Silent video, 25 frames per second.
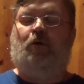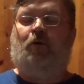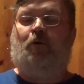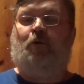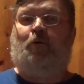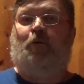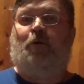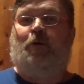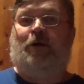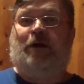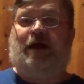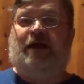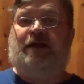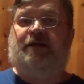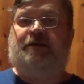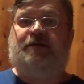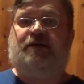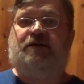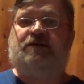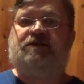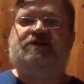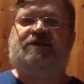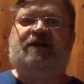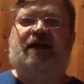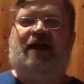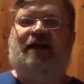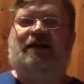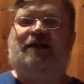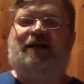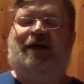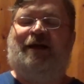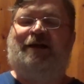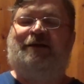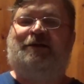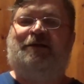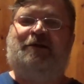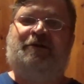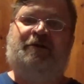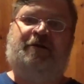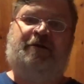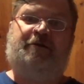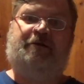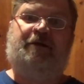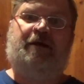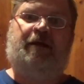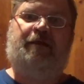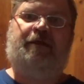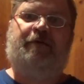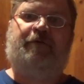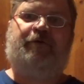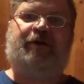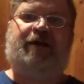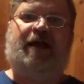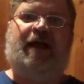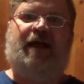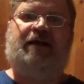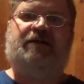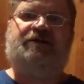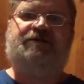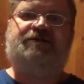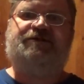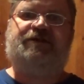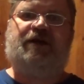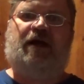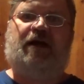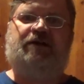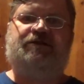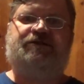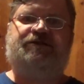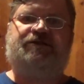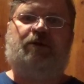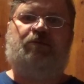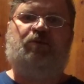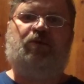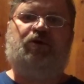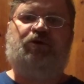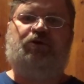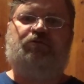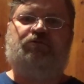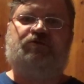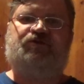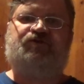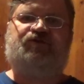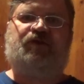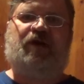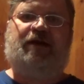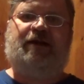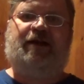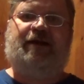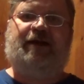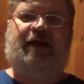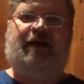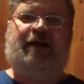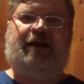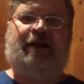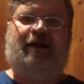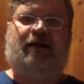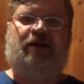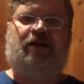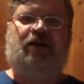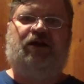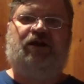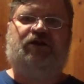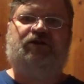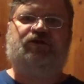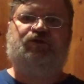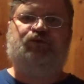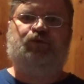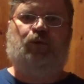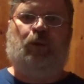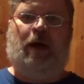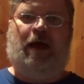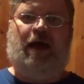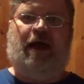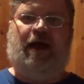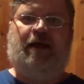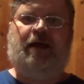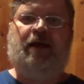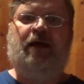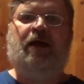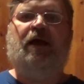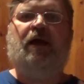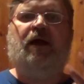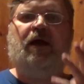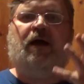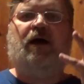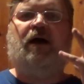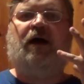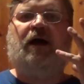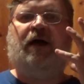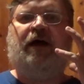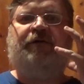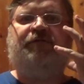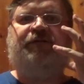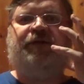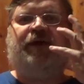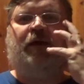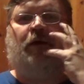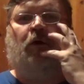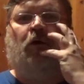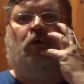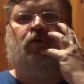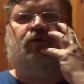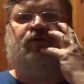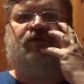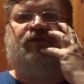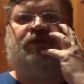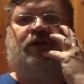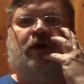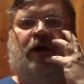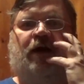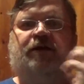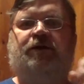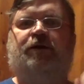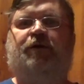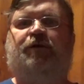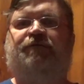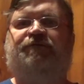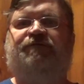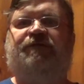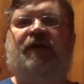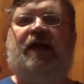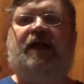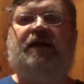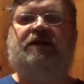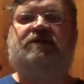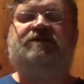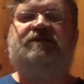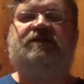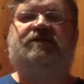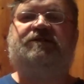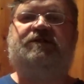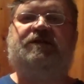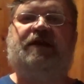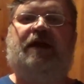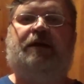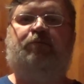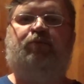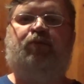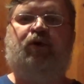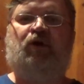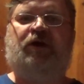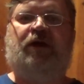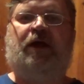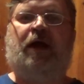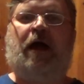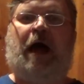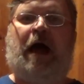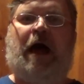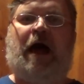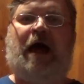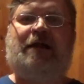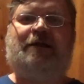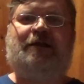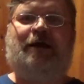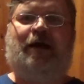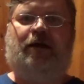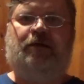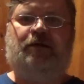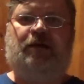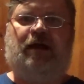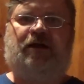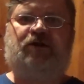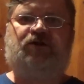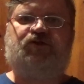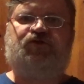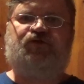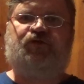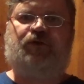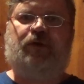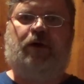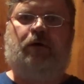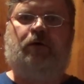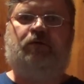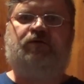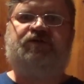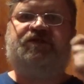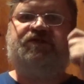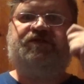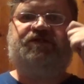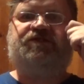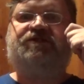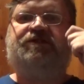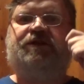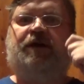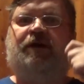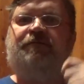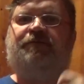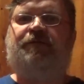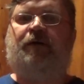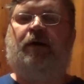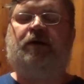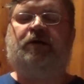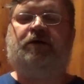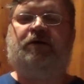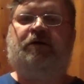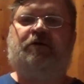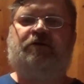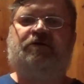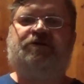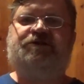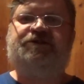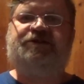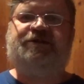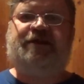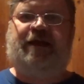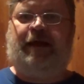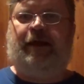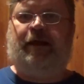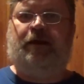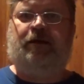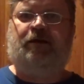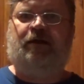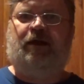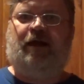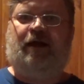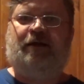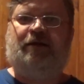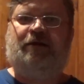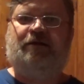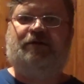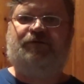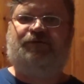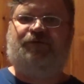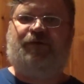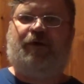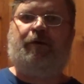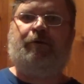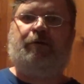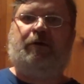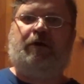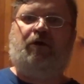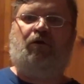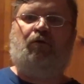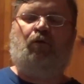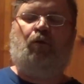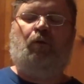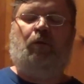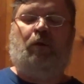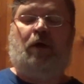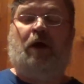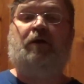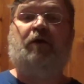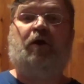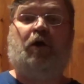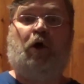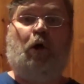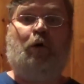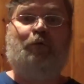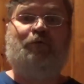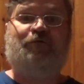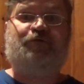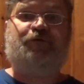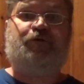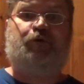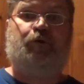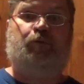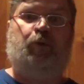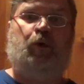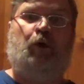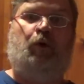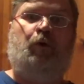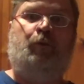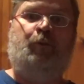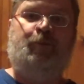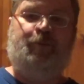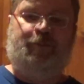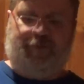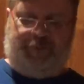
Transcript: or in this case, and in another case, someone who's trying to get in his way, if he holds it on your face, it's like putting hot electrodes and stuff on your skin, and is very uncomfortable.